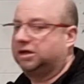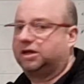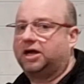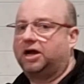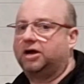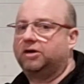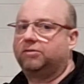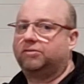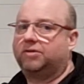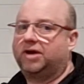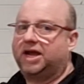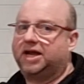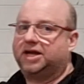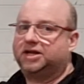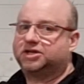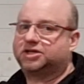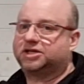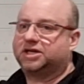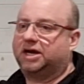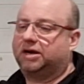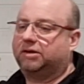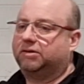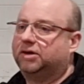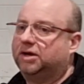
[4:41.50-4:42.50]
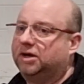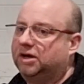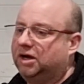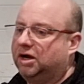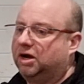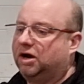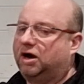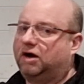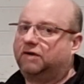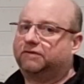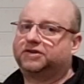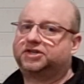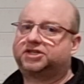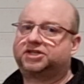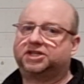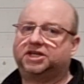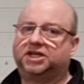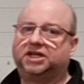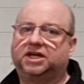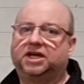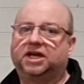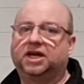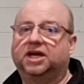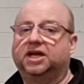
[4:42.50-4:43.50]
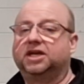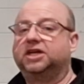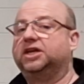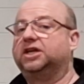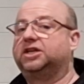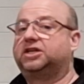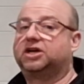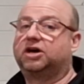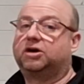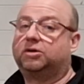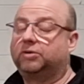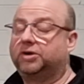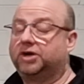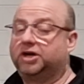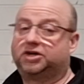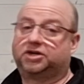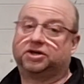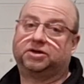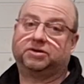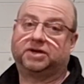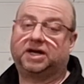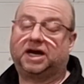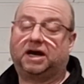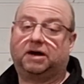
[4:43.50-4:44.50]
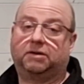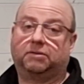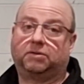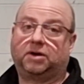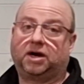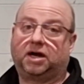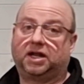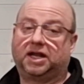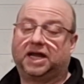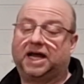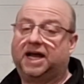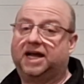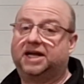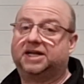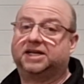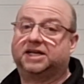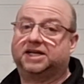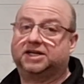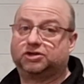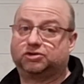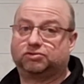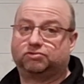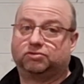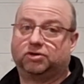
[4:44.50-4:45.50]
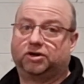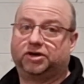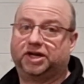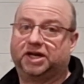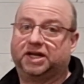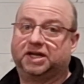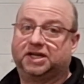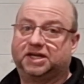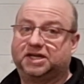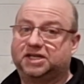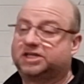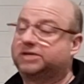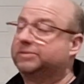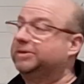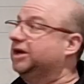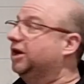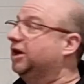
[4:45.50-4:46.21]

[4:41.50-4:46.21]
low range now. Obviously, you don't want to do that while the head is running. It needs to be